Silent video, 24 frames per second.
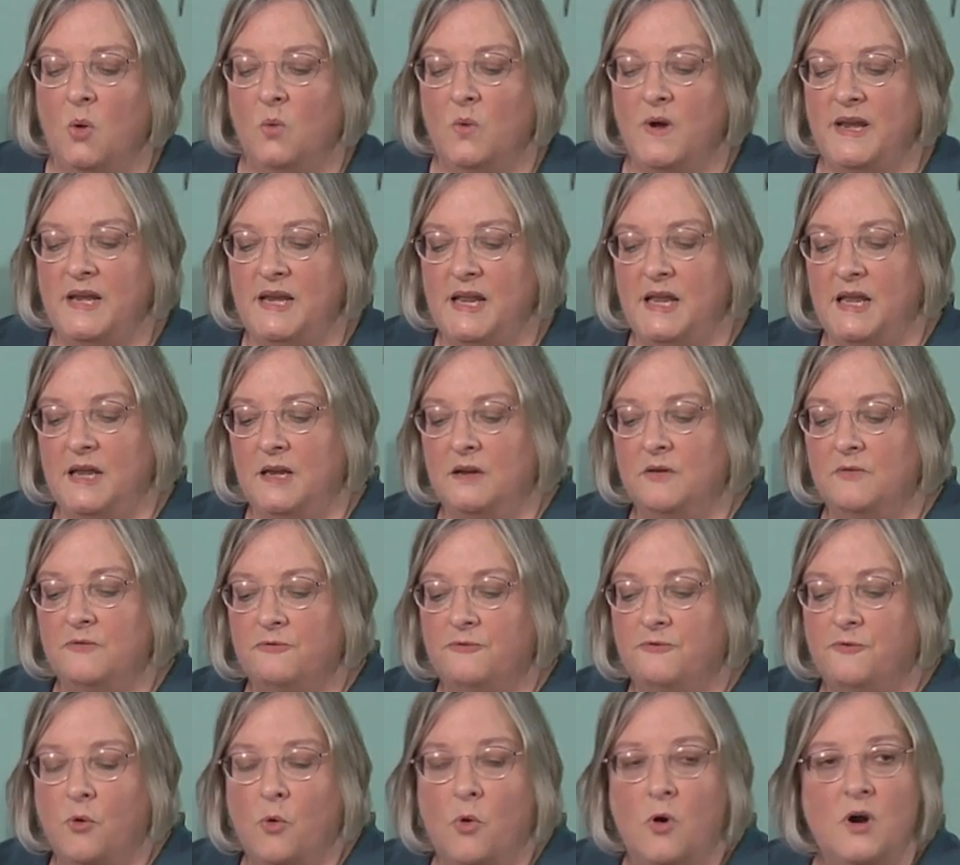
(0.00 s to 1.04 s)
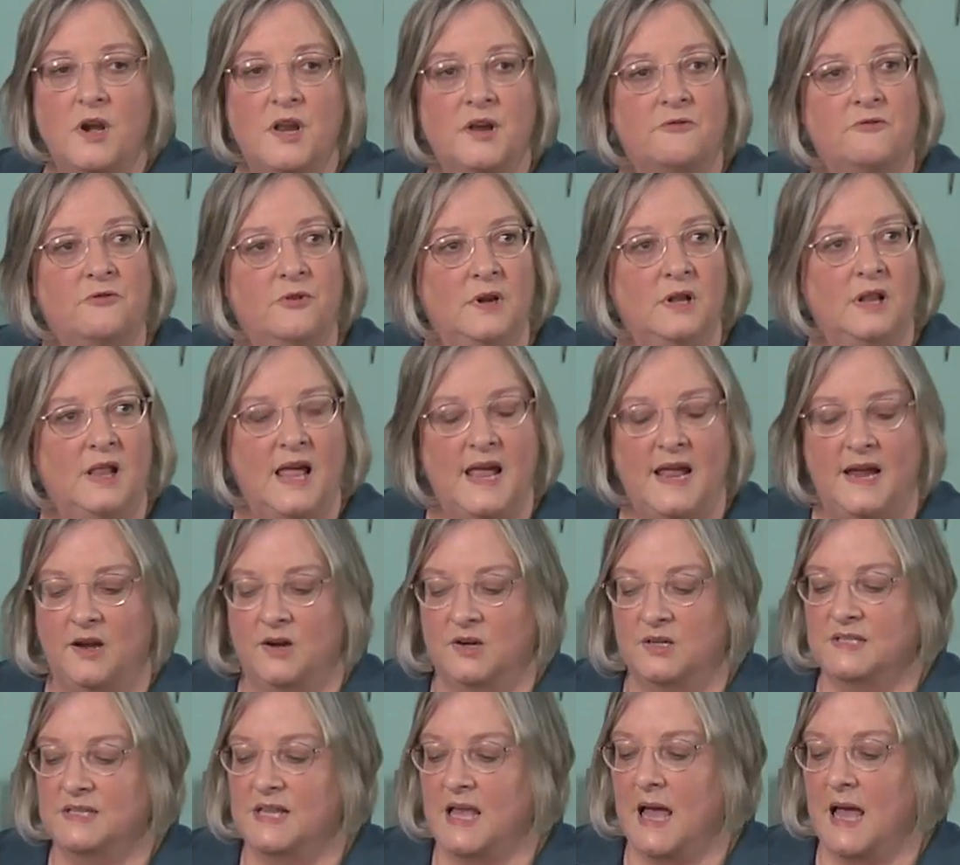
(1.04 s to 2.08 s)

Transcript: we need 4 different layers.